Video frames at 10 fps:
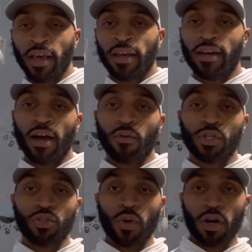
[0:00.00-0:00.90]
not
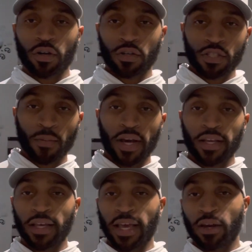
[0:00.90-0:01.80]
what you heard somebody
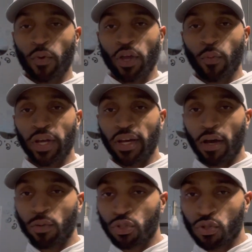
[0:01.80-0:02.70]
get away with, not
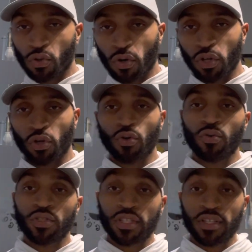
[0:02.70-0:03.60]
what you saw on the
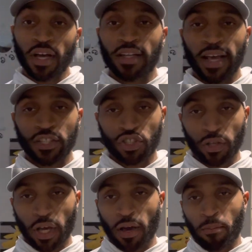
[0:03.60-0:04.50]
news. None of that
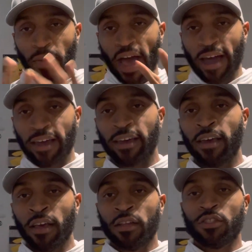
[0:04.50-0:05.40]
should come back
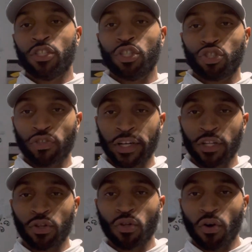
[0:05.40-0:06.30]
to your train of
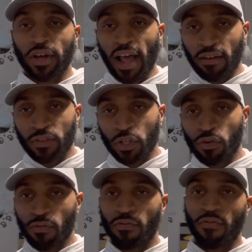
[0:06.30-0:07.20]
thought after
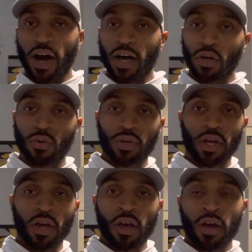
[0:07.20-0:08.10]
you've followed
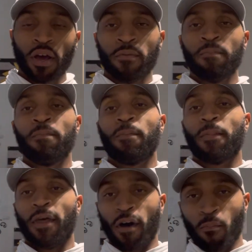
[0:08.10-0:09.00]

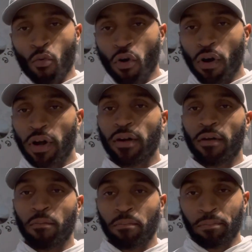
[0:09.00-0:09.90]
a more
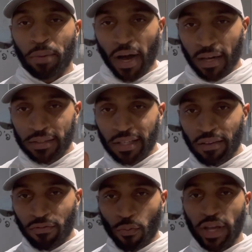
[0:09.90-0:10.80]

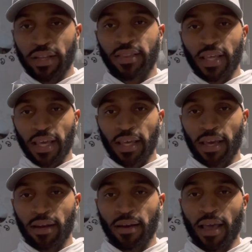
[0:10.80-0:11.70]
positive way of
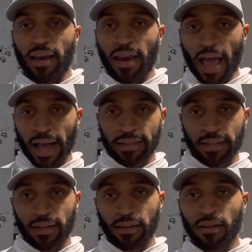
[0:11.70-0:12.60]
thinking and
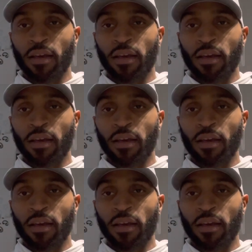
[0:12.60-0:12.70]
acting